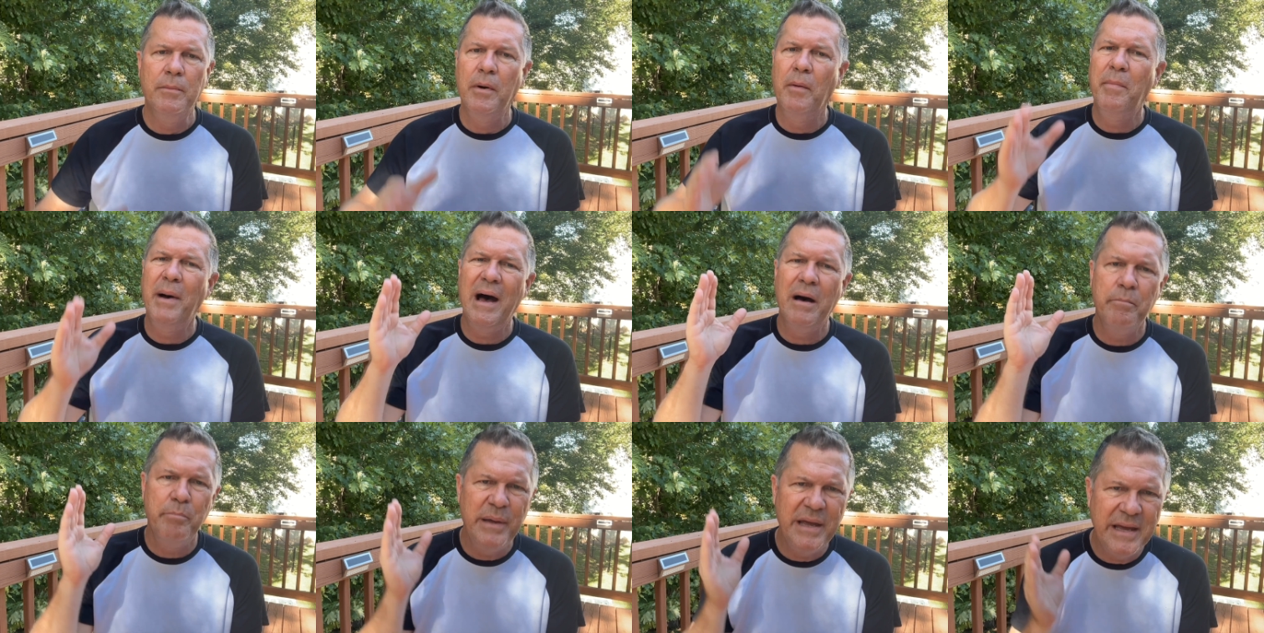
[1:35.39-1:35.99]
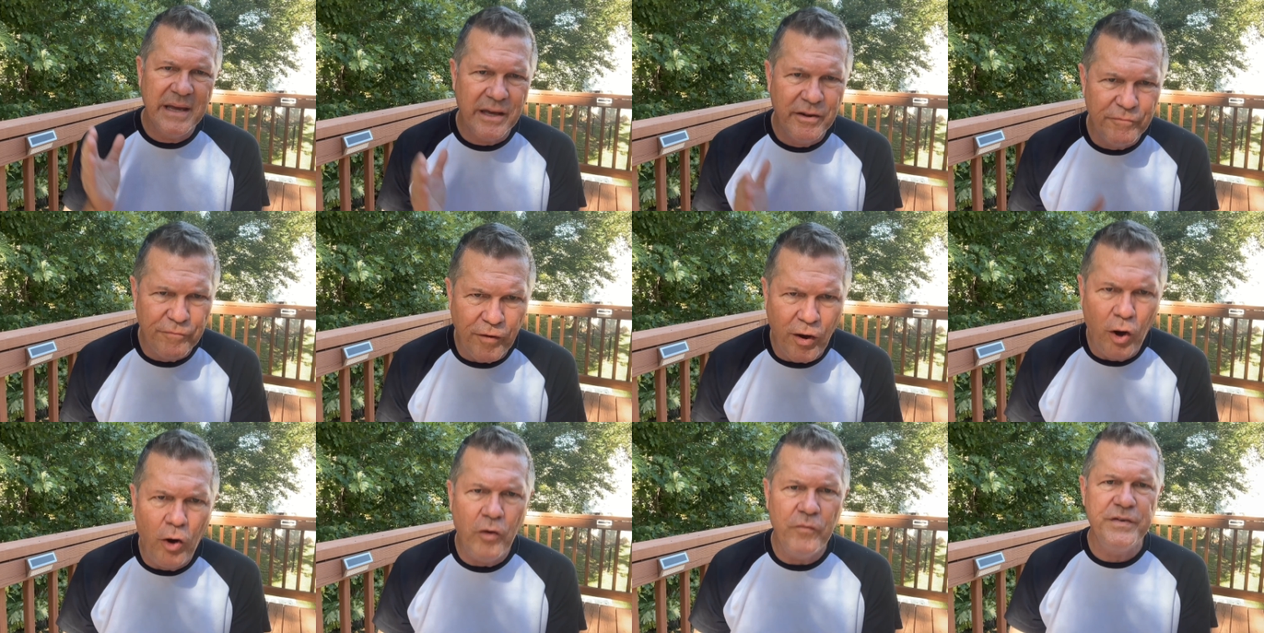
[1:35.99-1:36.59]
about being
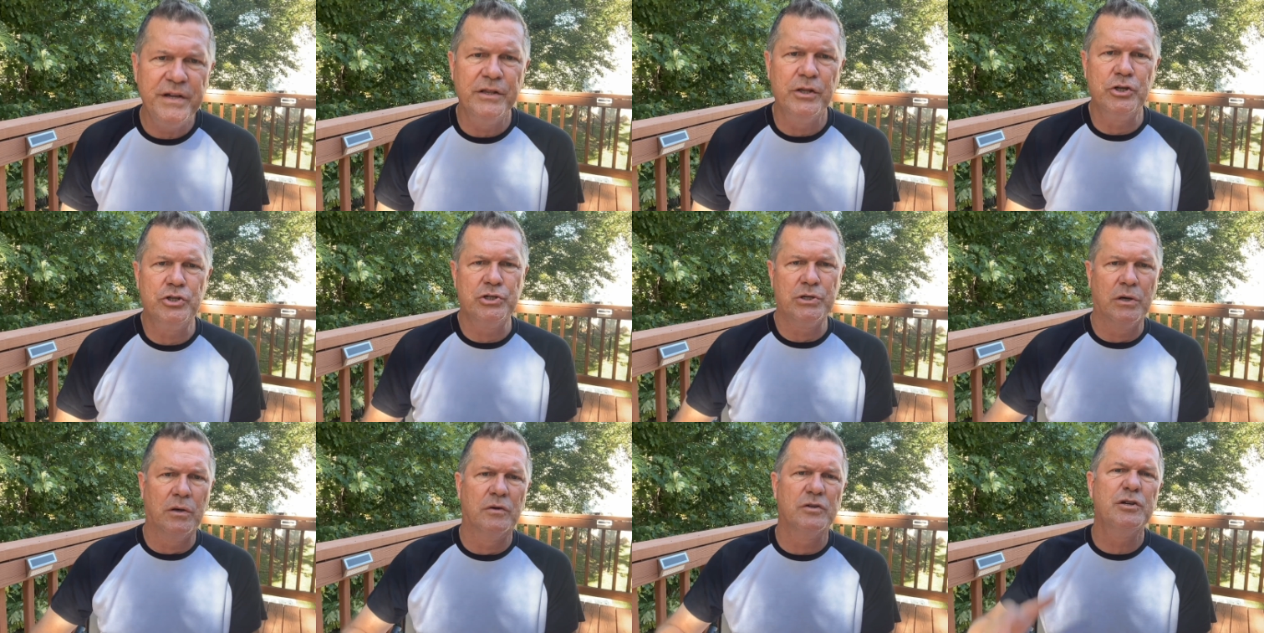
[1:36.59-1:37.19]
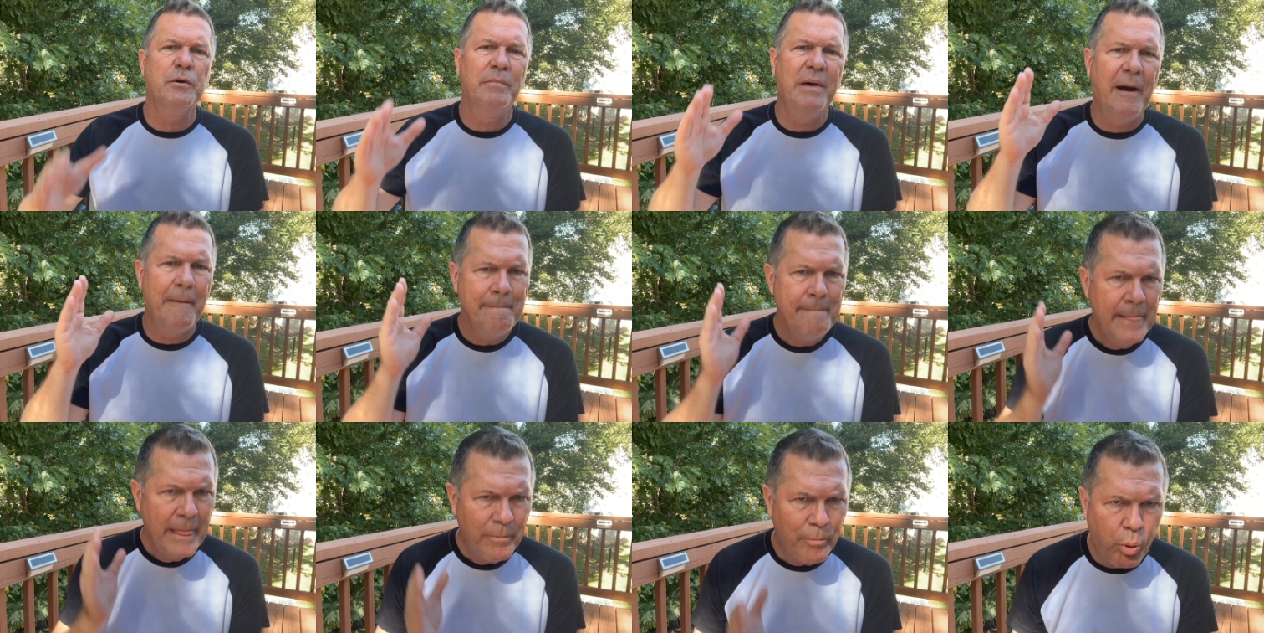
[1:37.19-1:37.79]
involved in the church, about
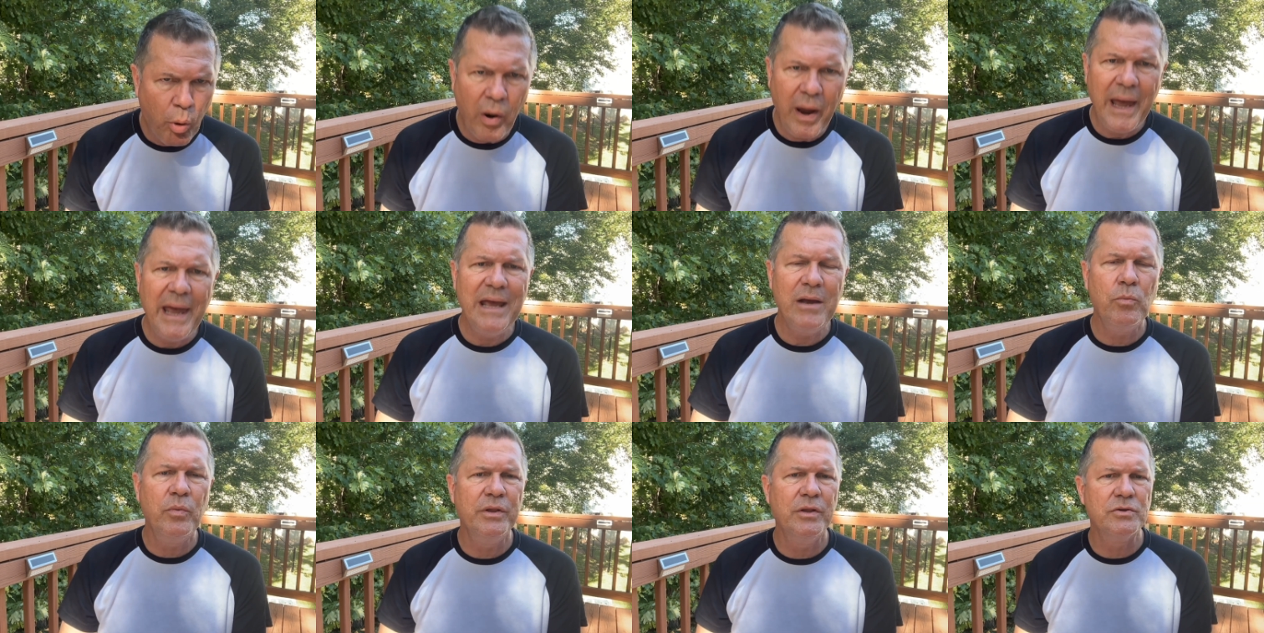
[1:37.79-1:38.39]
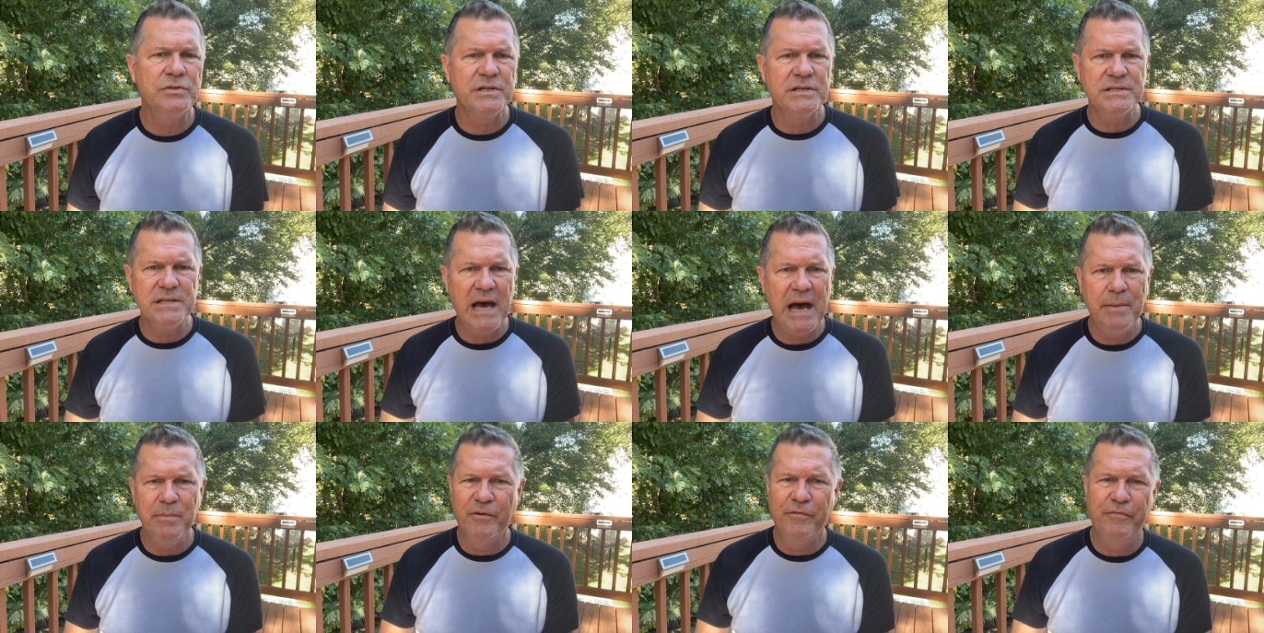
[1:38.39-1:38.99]
praying when there's a
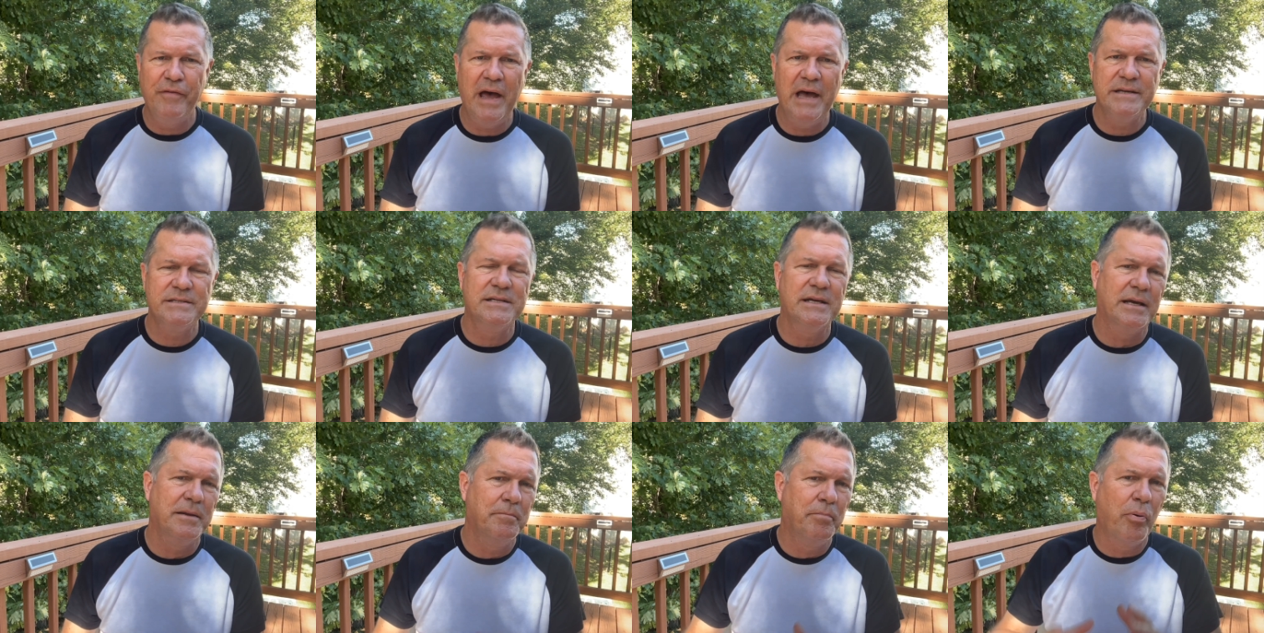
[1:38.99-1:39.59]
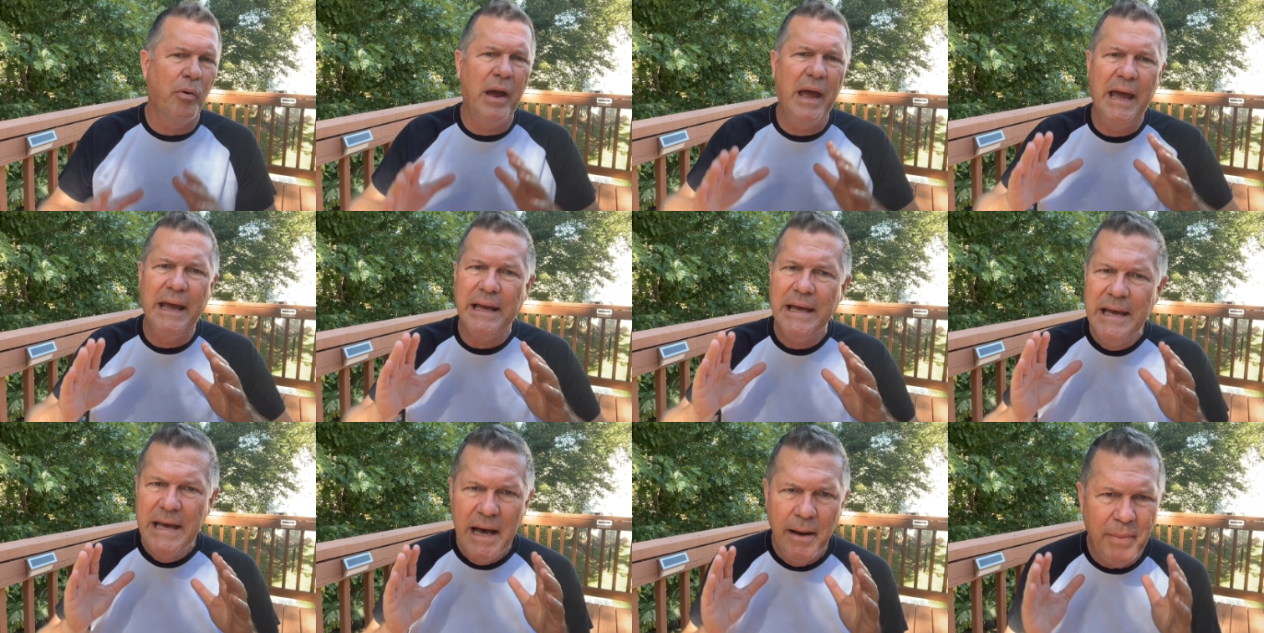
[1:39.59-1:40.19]
time of fasting and praying,
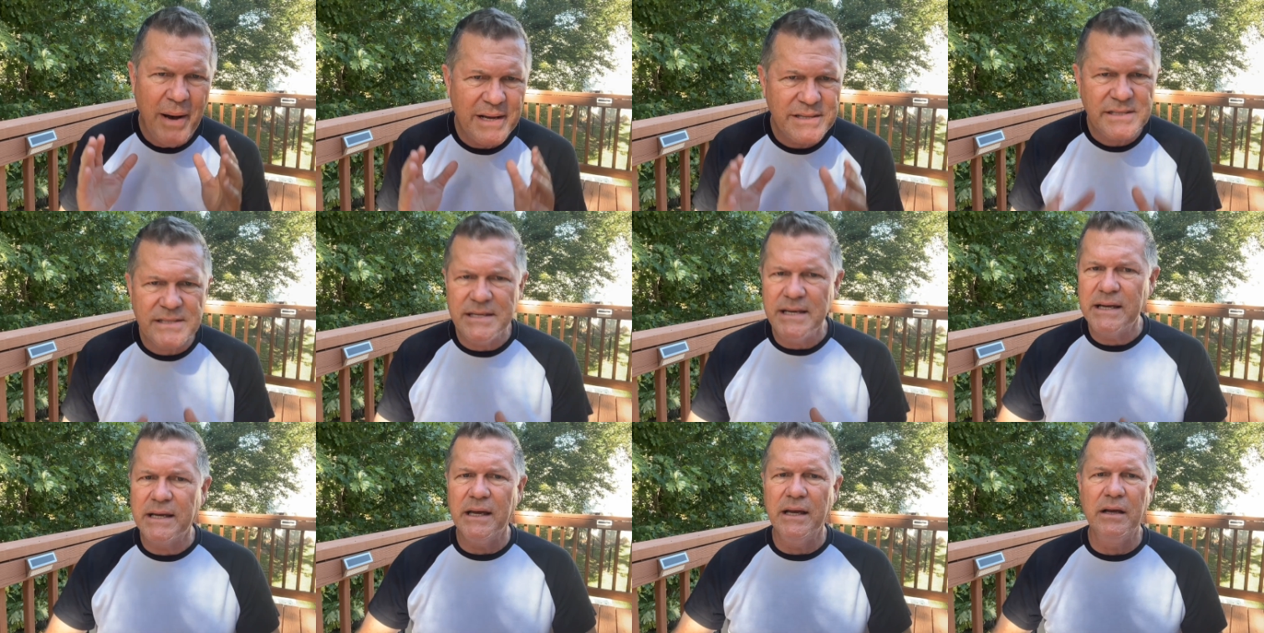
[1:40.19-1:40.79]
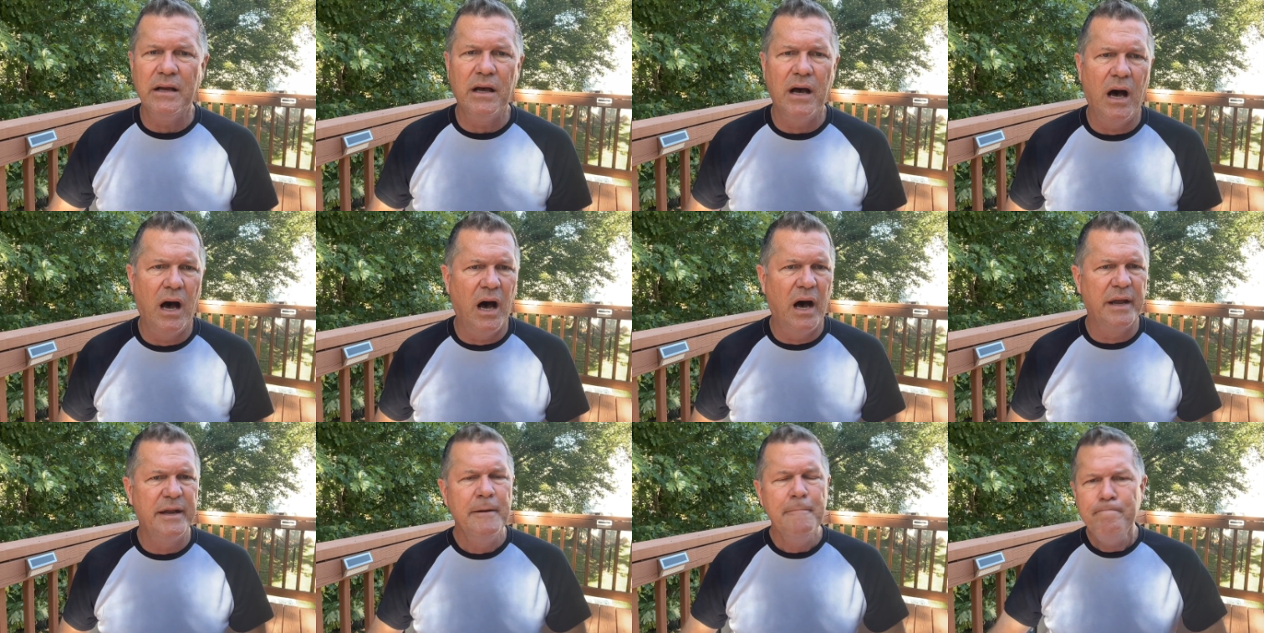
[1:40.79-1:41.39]
about seeking God,